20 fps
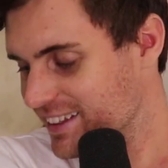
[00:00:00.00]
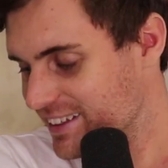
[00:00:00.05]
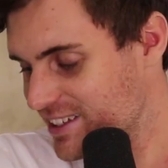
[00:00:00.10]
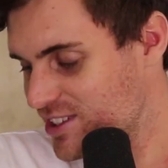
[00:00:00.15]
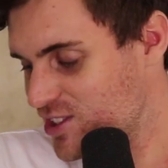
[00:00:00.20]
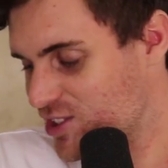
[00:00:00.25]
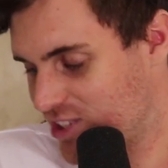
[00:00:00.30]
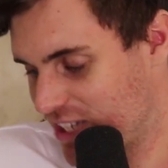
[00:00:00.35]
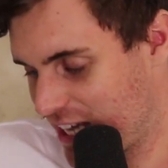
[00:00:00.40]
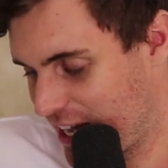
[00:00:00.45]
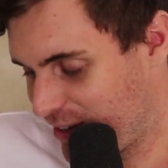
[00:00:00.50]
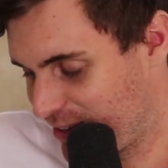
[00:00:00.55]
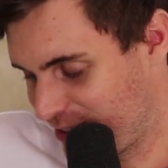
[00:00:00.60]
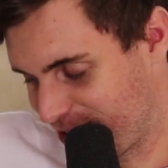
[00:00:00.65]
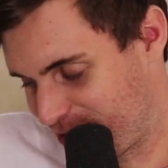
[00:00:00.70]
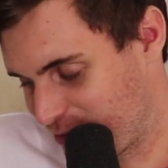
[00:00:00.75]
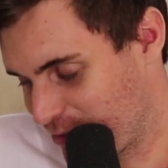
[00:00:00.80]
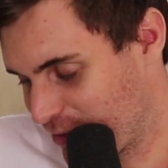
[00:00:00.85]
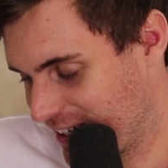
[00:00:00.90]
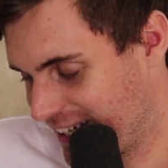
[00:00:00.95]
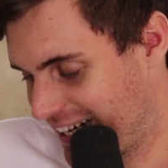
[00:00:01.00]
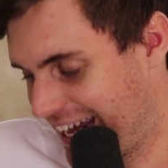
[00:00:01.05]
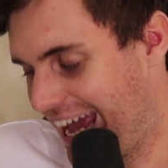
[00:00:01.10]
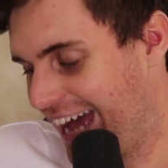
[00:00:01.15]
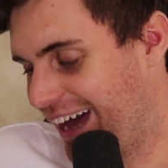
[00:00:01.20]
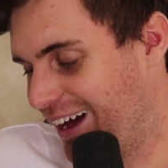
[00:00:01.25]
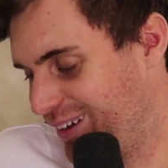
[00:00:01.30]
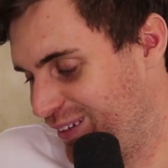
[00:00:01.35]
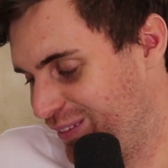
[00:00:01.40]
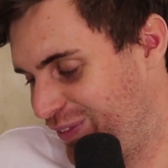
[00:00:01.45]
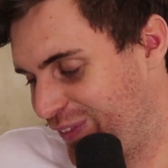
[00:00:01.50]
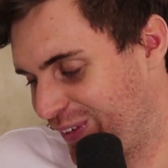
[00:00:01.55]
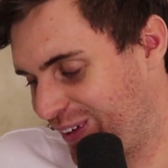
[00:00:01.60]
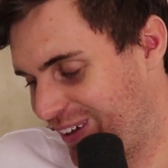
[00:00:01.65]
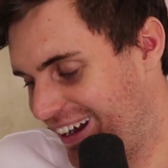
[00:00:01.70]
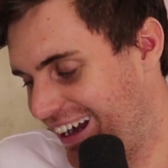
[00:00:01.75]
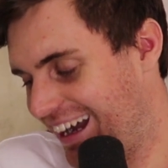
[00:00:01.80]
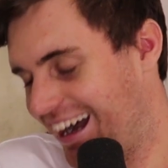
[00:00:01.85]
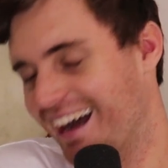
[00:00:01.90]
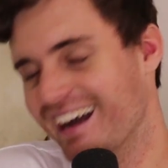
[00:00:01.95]
This chair is renowned
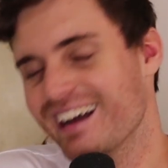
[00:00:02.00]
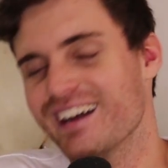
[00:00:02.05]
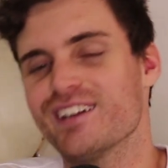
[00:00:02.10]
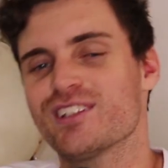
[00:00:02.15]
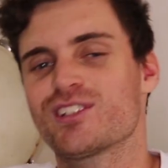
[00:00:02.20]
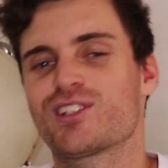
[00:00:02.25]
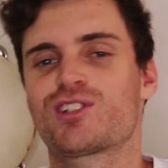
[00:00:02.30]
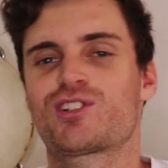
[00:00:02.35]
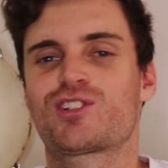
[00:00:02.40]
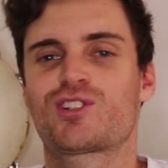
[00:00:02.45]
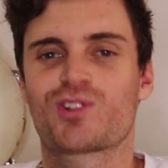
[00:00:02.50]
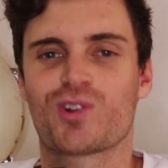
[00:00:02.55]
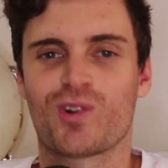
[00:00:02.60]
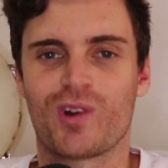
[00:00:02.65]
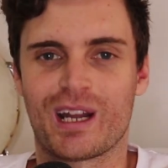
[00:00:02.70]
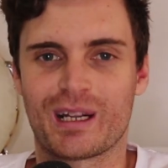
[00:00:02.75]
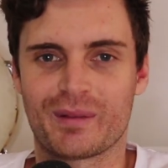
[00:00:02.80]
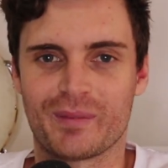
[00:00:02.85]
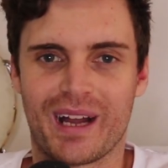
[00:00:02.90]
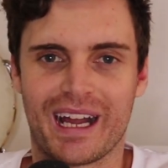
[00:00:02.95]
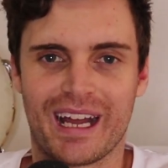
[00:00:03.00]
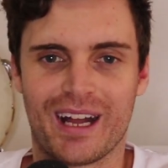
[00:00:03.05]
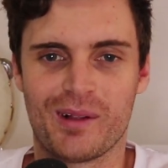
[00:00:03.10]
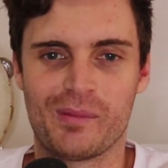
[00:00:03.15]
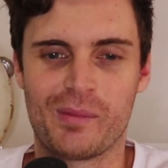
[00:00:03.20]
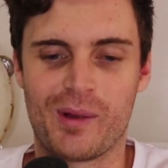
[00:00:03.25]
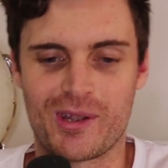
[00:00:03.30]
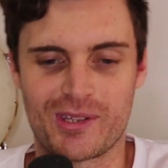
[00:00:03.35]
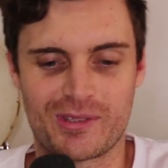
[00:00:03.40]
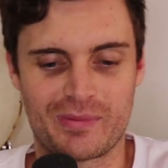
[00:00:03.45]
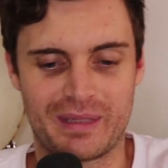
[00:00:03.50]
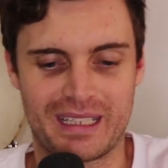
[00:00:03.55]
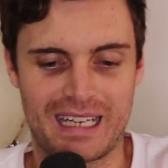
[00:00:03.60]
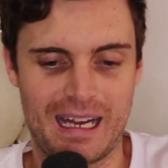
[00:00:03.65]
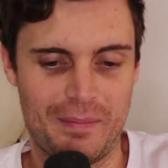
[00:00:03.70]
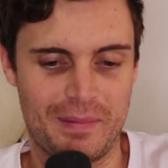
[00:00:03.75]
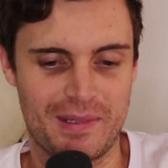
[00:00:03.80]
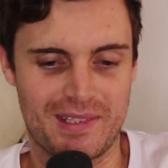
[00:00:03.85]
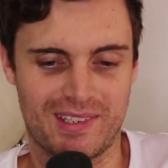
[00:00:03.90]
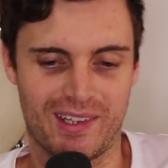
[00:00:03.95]
for destroying my elbows
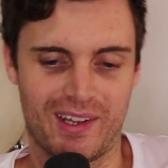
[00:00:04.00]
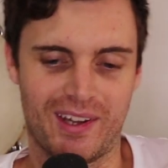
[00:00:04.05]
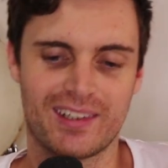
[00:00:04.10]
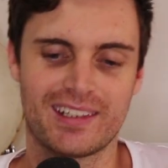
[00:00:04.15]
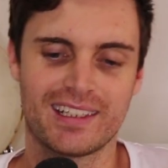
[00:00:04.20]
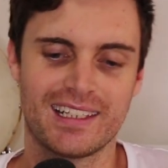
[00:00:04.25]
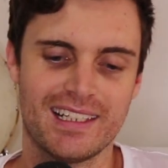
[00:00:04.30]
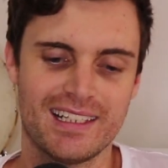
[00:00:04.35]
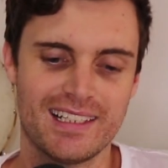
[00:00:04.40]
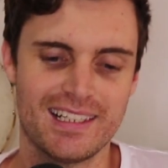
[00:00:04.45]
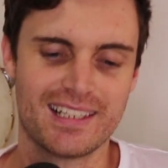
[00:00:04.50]
mid-episode.